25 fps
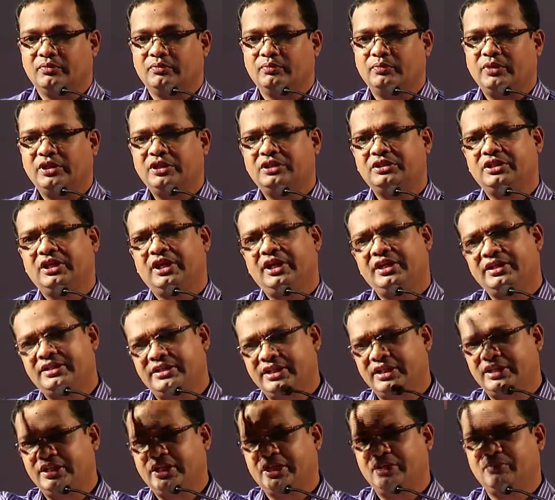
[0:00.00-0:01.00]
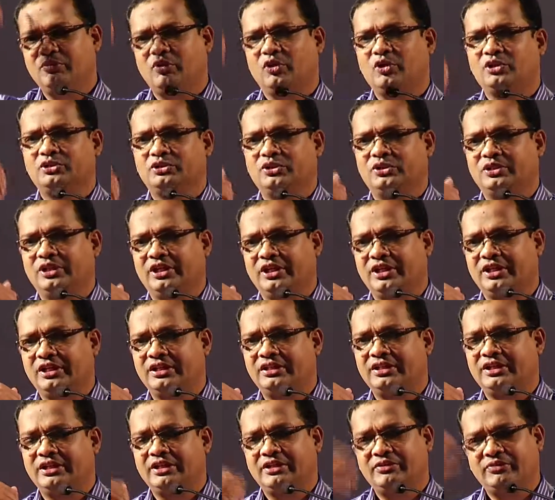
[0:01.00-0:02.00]
But in the ancient time also
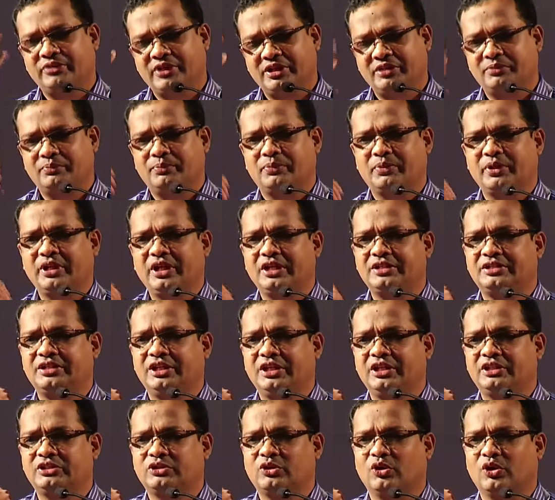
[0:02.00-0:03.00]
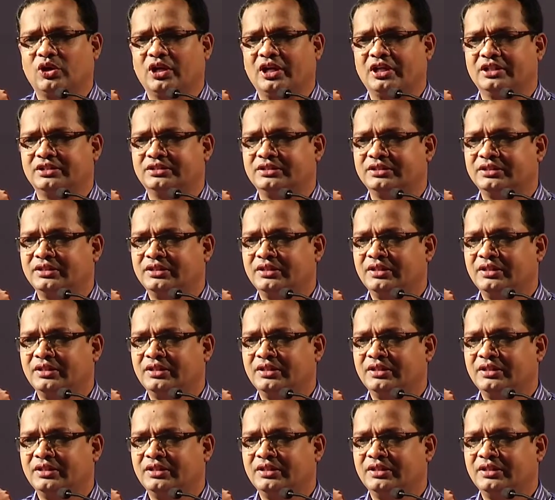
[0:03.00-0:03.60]
there were PhD scholars.